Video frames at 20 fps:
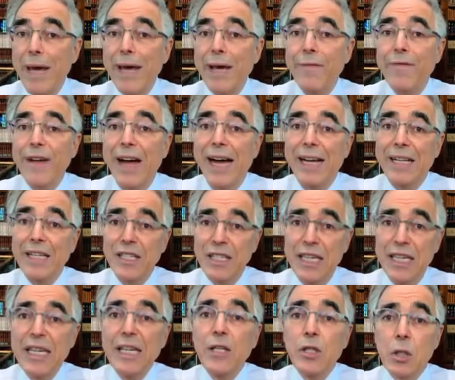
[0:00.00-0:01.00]
make
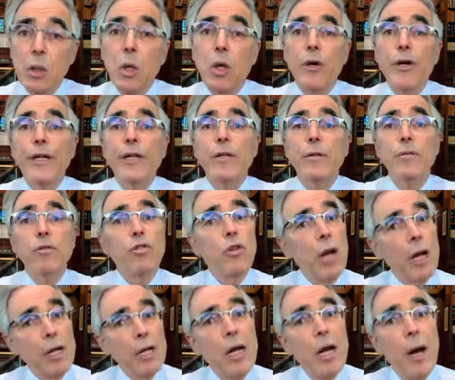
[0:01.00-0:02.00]
vaccines, Lori.
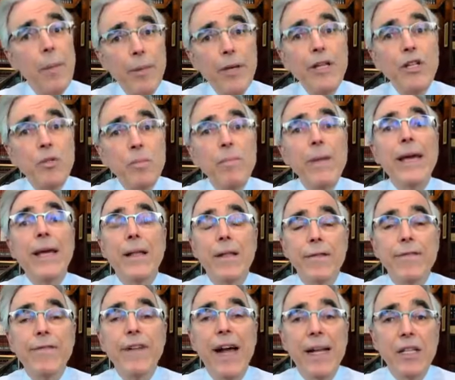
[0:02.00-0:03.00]
Drug companies make the
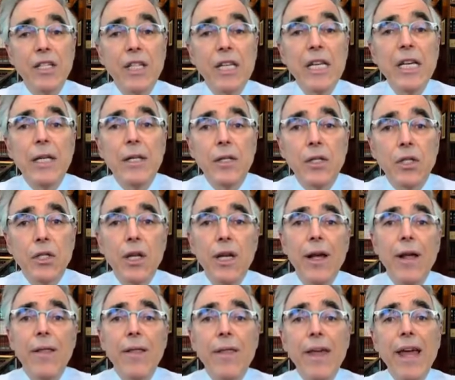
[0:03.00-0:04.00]
vaccines.
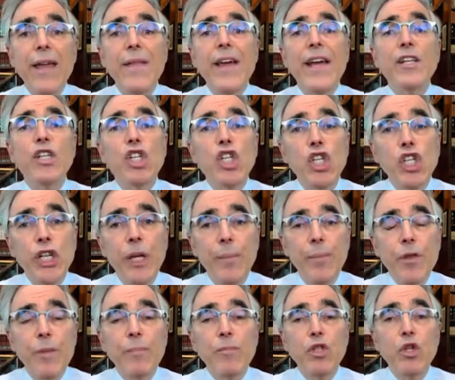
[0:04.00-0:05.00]
They then ship
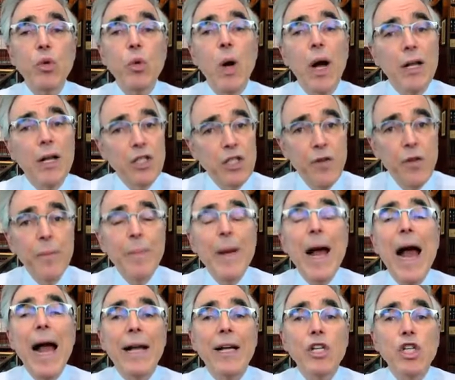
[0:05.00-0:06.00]
them to us for the
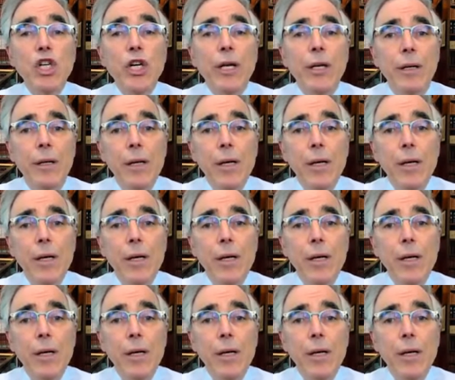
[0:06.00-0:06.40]
packaging.